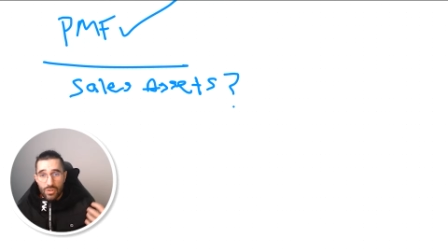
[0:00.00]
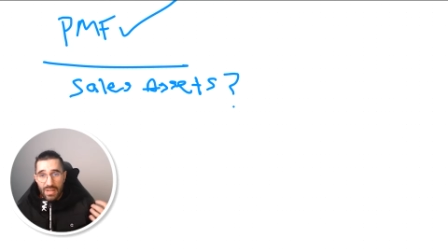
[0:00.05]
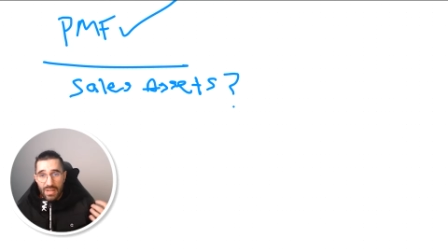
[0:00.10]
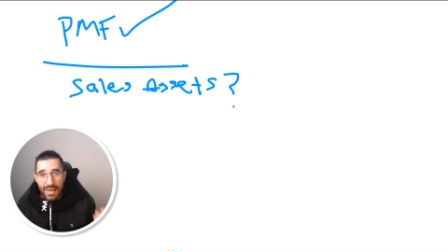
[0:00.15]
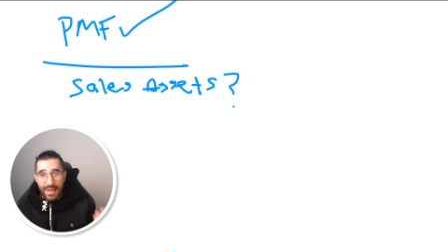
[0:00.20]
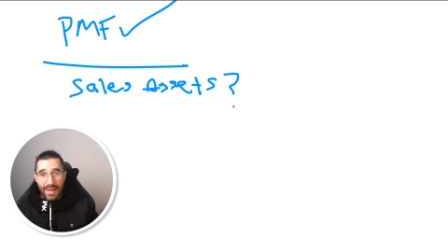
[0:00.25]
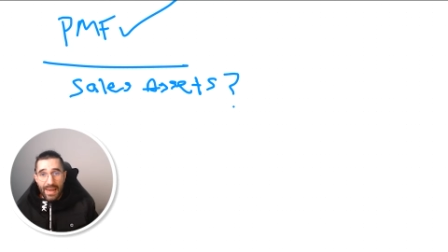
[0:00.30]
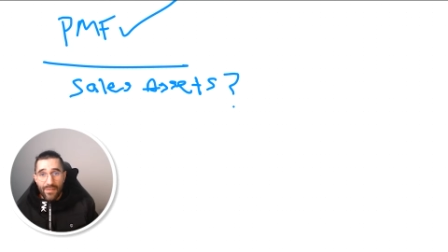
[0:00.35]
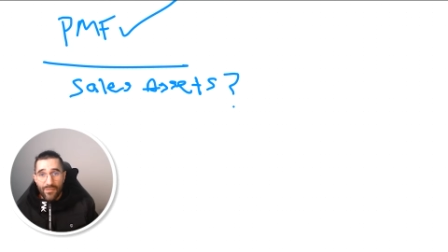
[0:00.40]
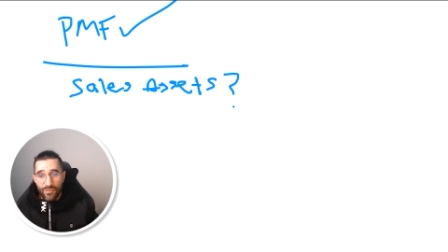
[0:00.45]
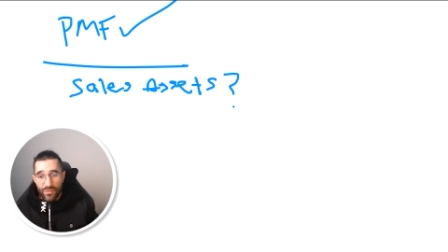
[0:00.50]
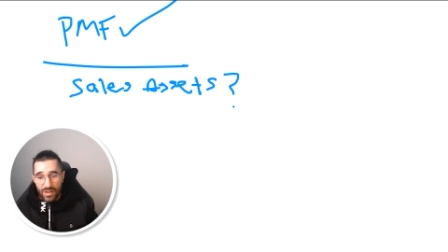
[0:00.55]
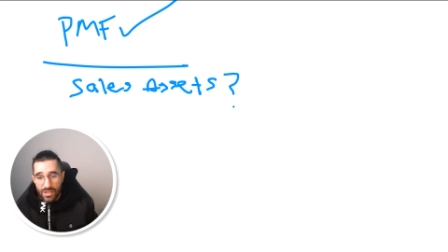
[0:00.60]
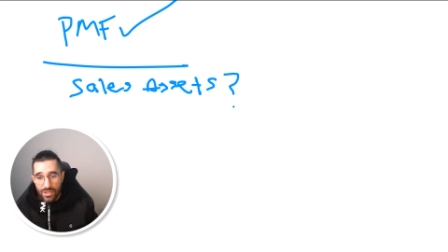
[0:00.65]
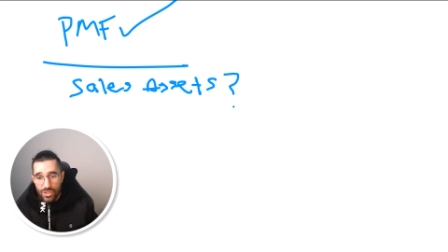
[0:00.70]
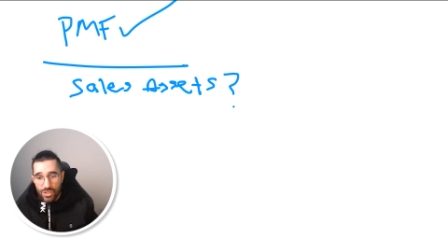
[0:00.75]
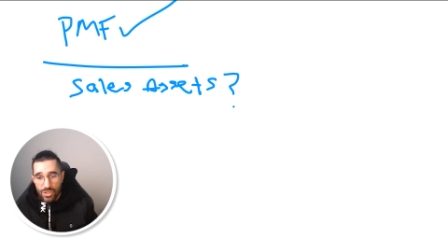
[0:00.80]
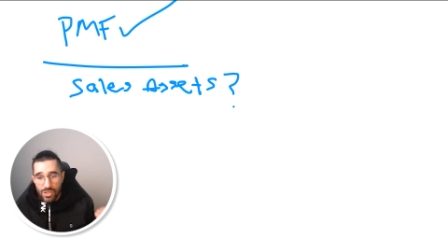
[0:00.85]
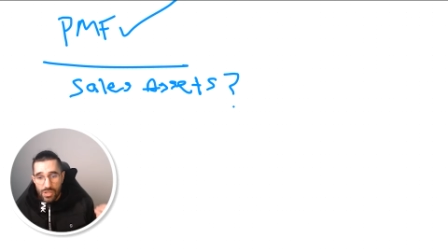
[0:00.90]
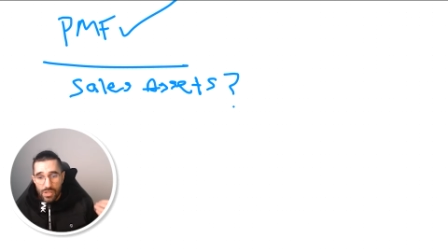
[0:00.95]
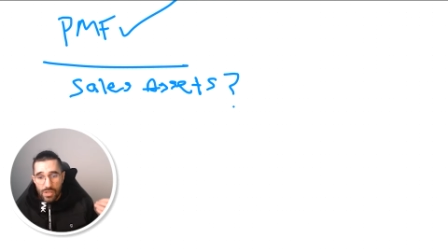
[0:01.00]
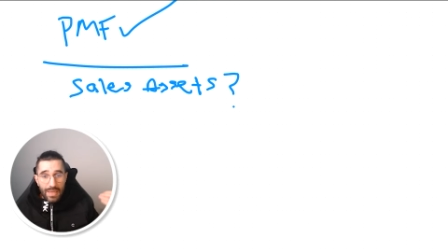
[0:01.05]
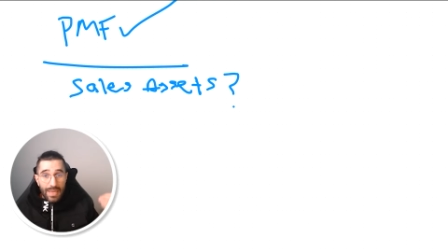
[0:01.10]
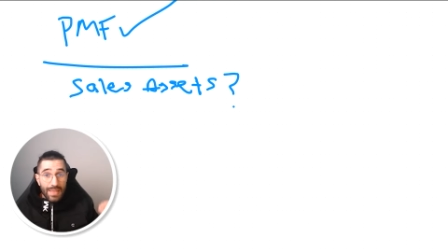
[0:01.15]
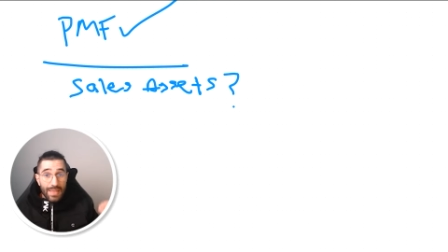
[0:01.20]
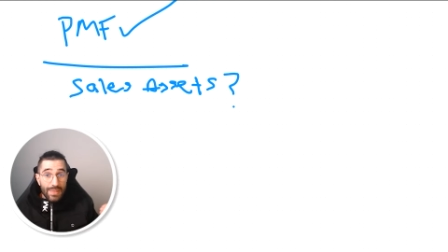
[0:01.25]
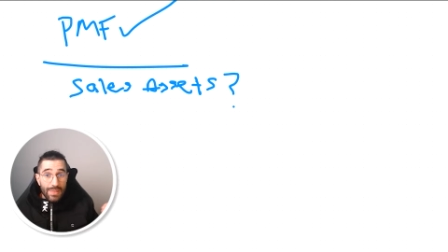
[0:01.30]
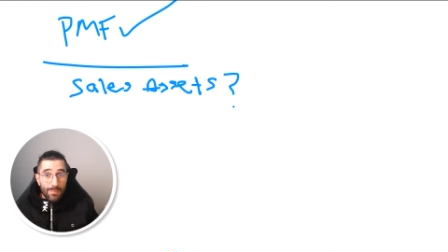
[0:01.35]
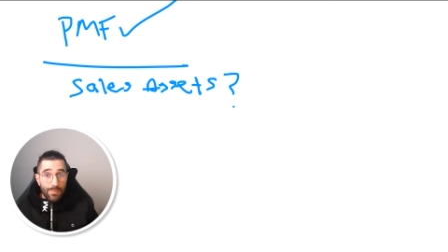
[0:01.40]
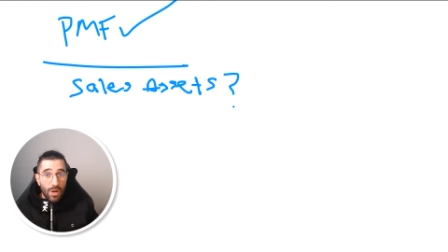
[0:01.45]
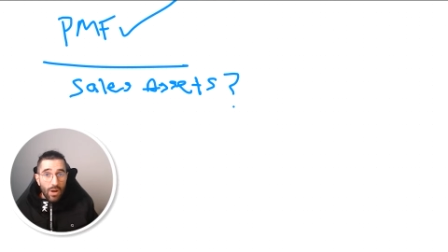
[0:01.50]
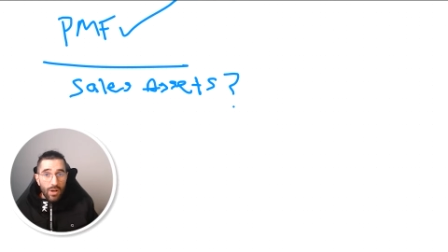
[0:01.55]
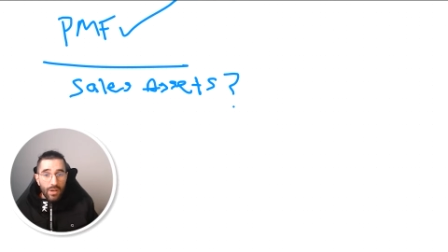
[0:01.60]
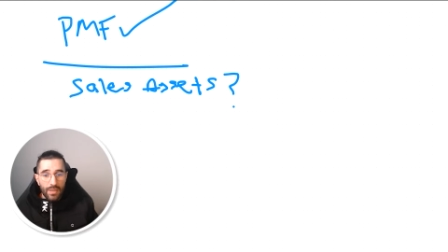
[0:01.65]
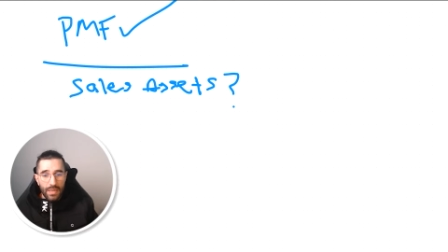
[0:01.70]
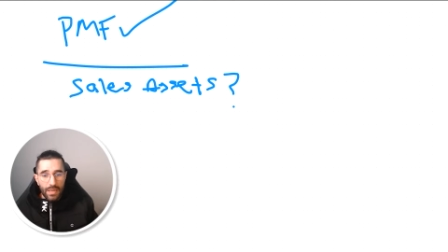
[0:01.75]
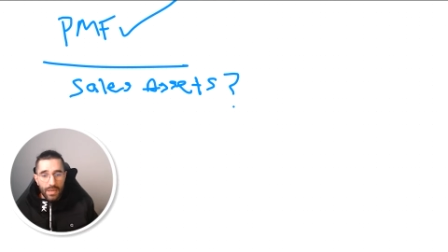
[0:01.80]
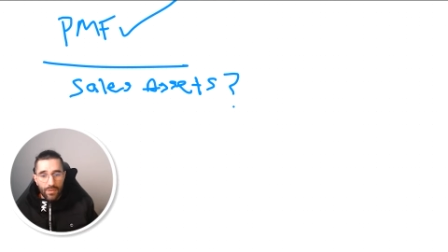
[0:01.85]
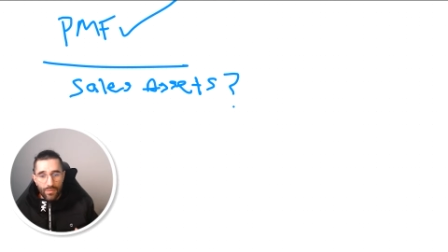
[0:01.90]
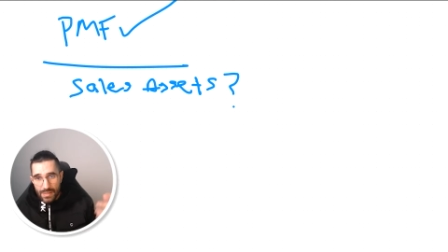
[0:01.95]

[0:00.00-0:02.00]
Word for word: you can leverage in the market.